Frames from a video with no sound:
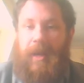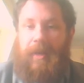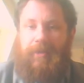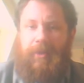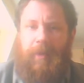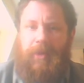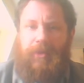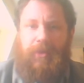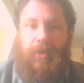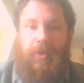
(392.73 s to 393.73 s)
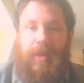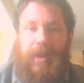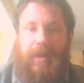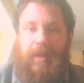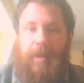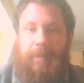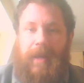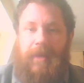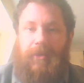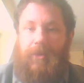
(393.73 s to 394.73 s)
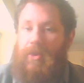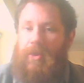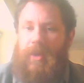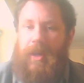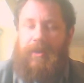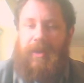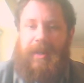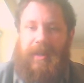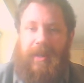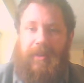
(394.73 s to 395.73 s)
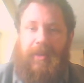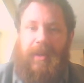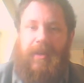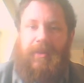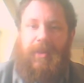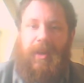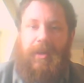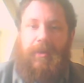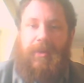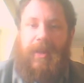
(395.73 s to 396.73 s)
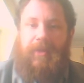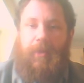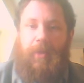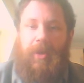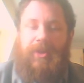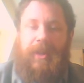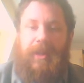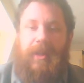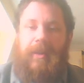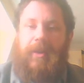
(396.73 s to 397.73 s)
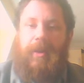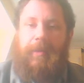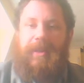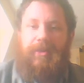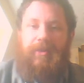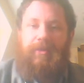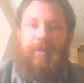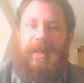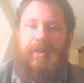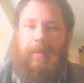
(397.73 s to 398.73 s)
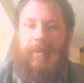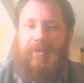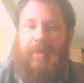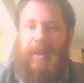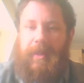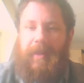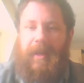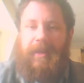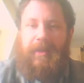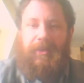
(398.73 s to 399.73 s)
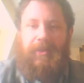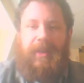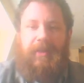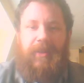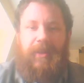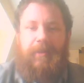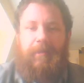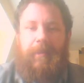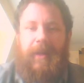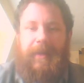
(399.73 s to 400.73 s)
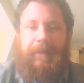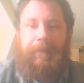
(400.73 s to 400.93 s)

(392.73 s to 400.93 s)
response talking about your own ideas. So thanks for watching. Comment, rate, subscribe, and I'll see you soon. Bye.